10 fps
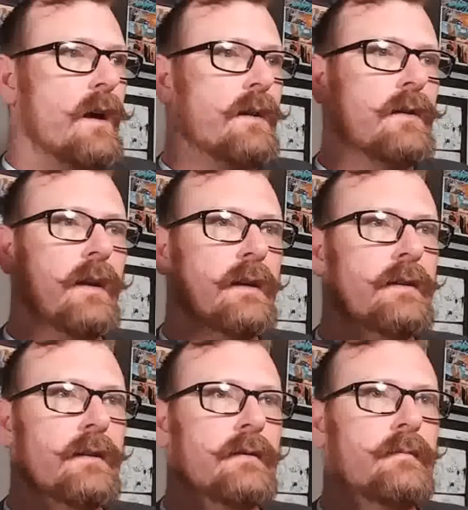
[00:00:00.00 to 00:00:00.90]

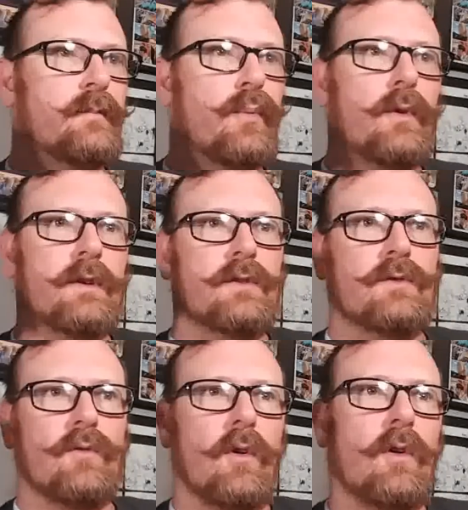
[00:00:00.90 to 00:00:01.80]
Collected pretty
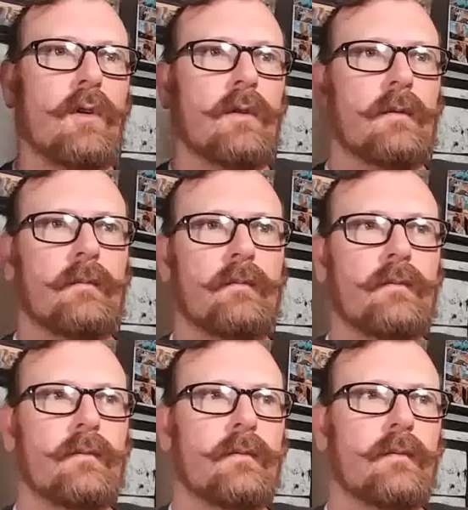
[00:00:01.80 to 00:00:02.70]
strong
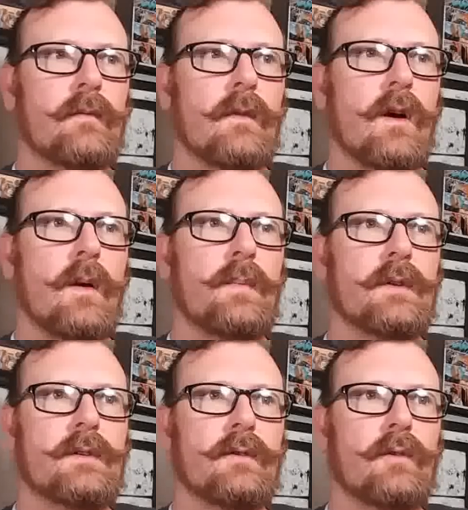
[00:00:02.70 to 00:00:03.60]
up
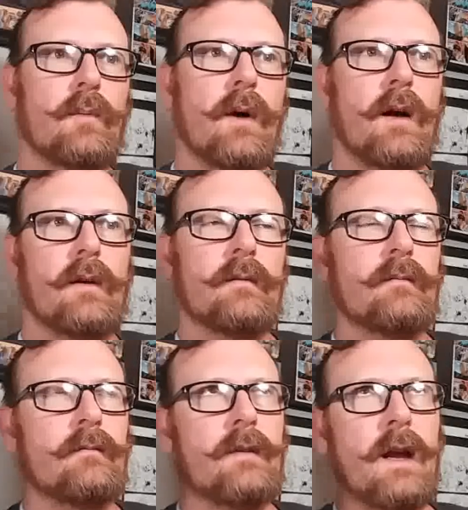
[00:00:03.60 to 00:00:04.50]
until about
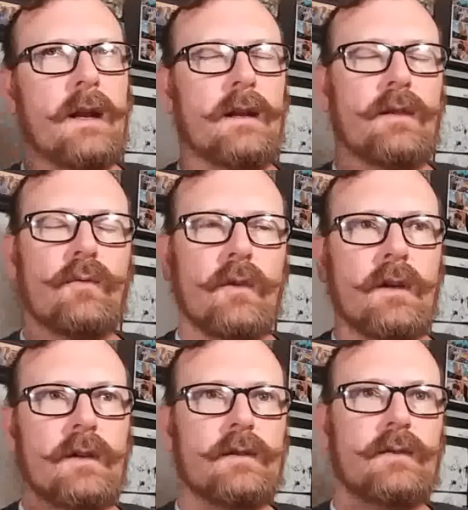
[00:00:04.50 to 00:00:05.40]

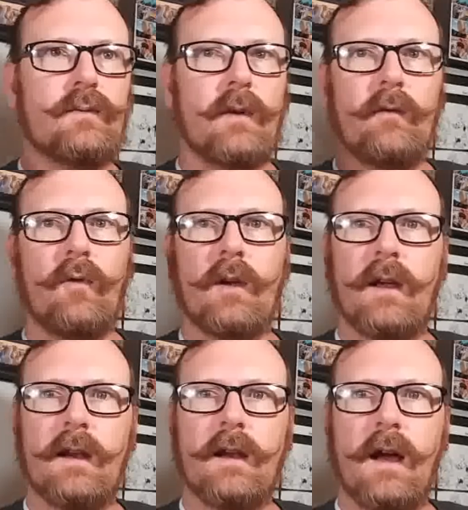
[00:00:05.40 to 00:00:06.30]
93-ish, whenever I
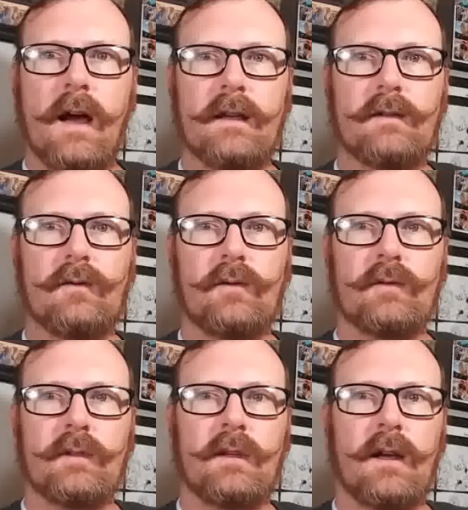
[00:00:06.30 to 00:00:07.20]
got into high
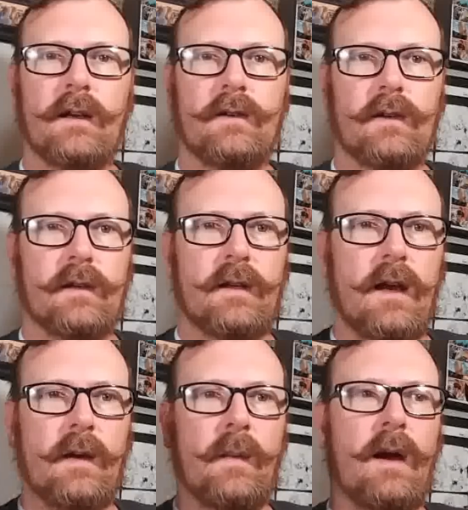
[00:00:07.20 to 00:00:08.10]
schools and kind of took a
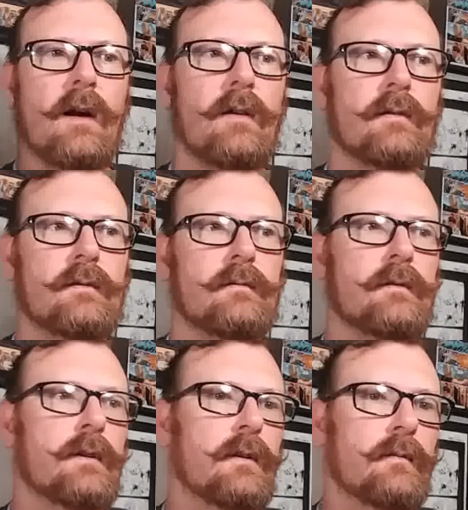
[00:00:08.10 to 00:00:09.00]
time out,
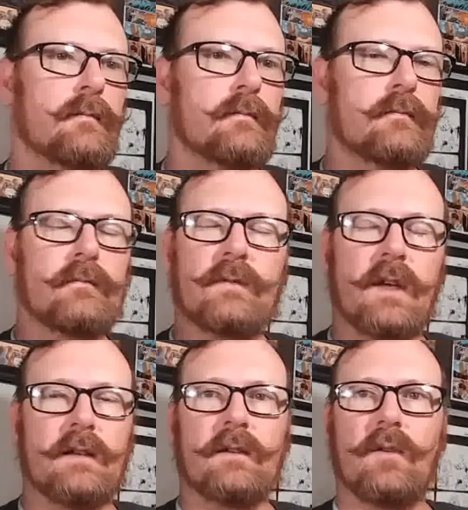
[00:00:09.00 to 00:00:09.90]
you know,
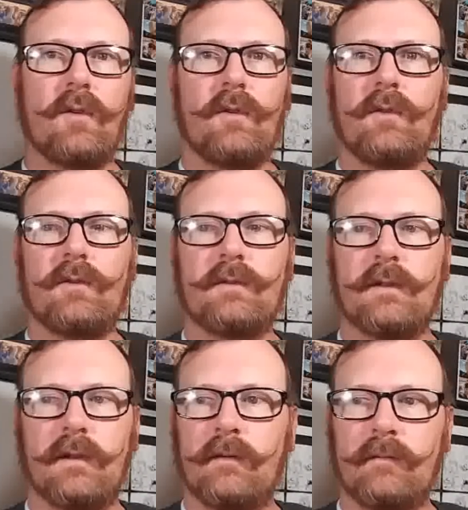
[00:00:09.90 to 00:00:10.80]
chasing
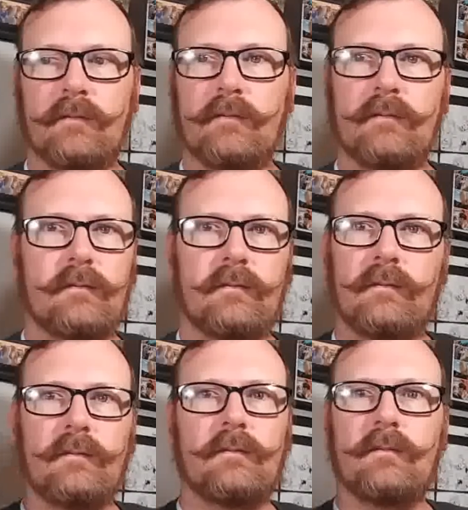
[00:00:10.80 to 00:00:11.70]
girls and
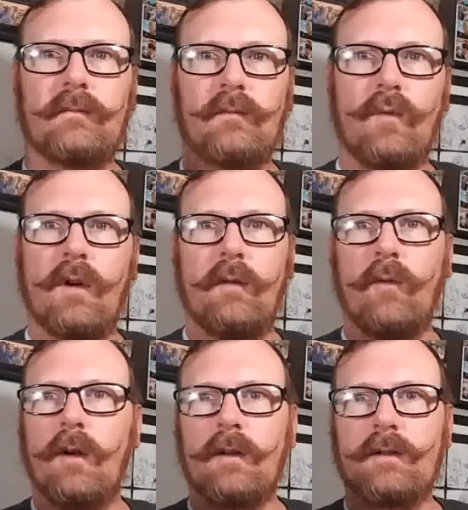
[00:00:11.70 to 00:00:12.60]

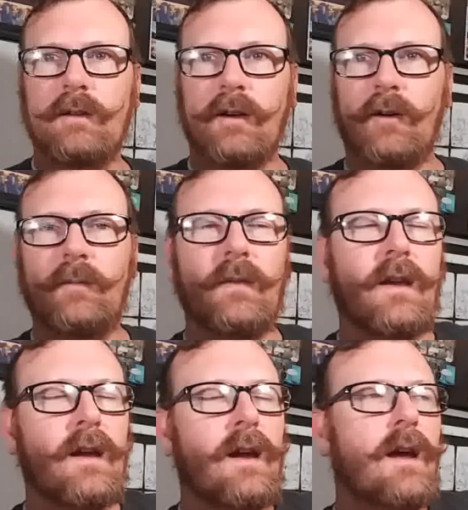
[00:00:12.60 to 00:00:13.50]
whatever else, you
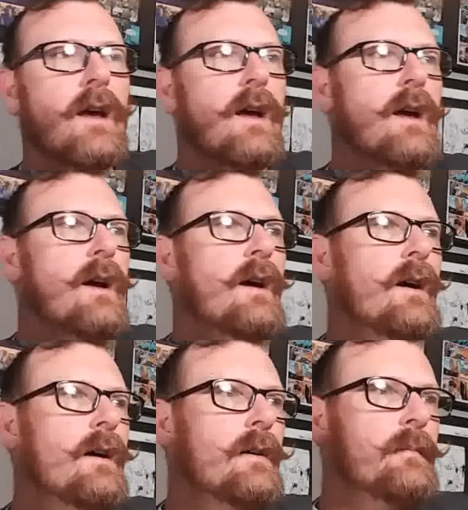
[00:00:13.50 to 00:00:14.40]

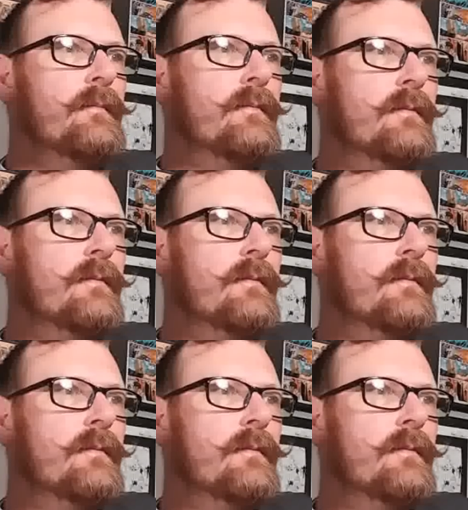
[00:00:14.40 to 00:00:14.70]
know.